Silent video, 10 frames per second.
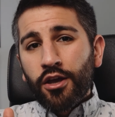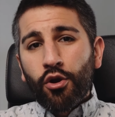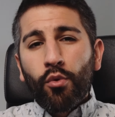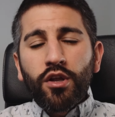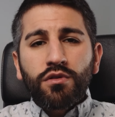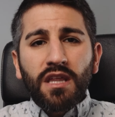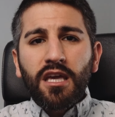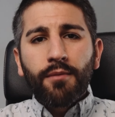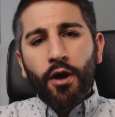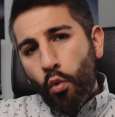when you're
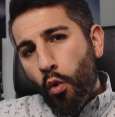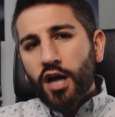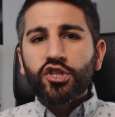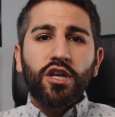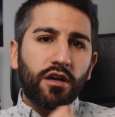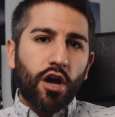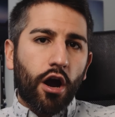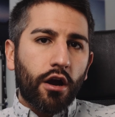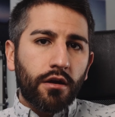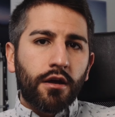thinking about washing the
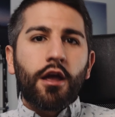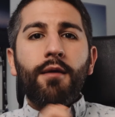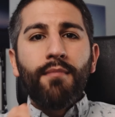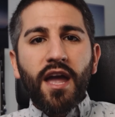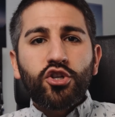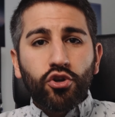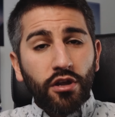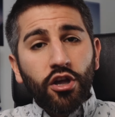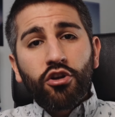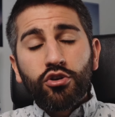car, make sure
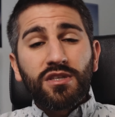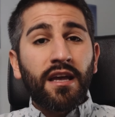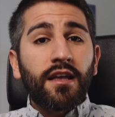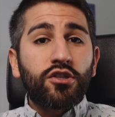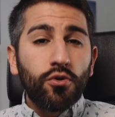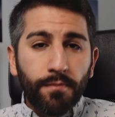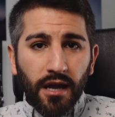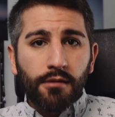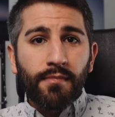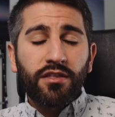that you're using a 2
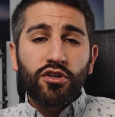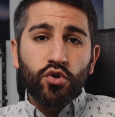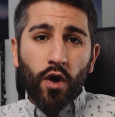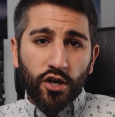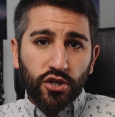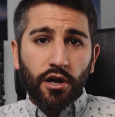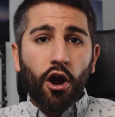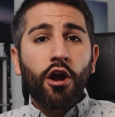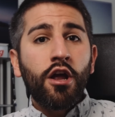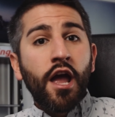bucket method to wash the
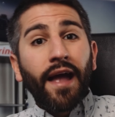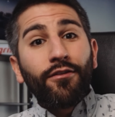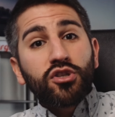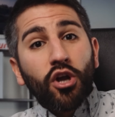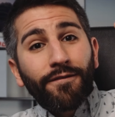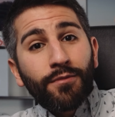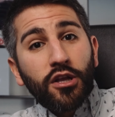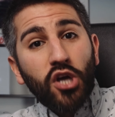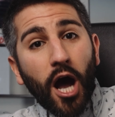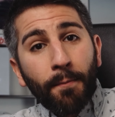car and you start from the
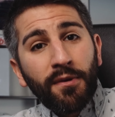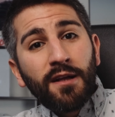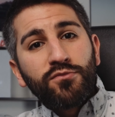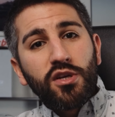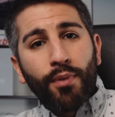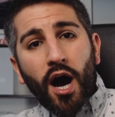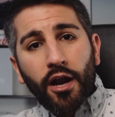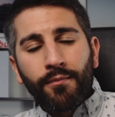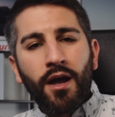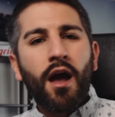top to
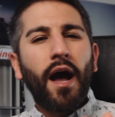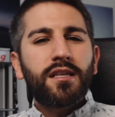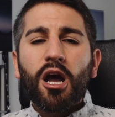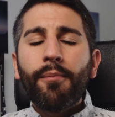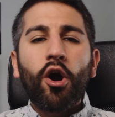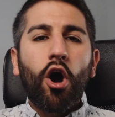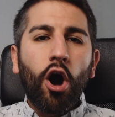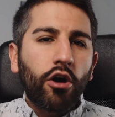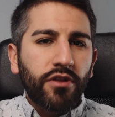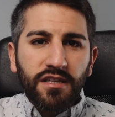bottom. I talk about
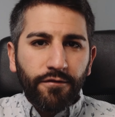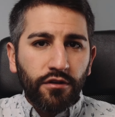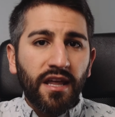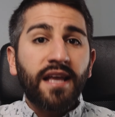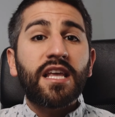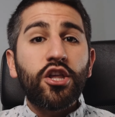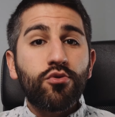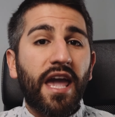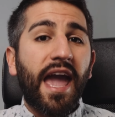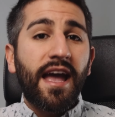all the different things that you
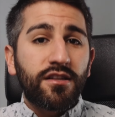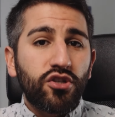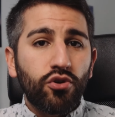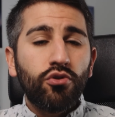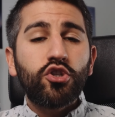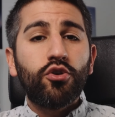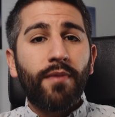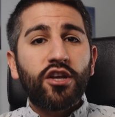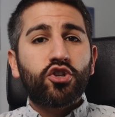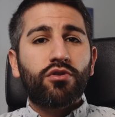can do to
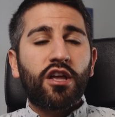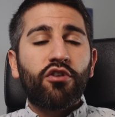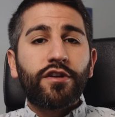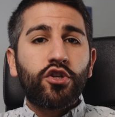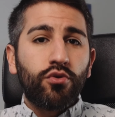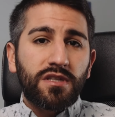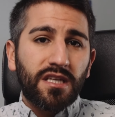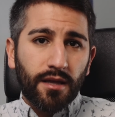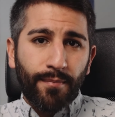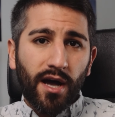make sure that you're
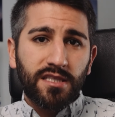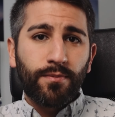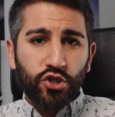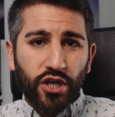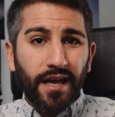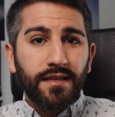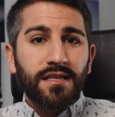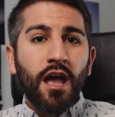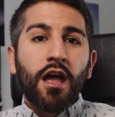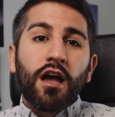reducing the possible
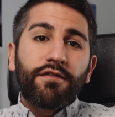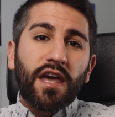chance of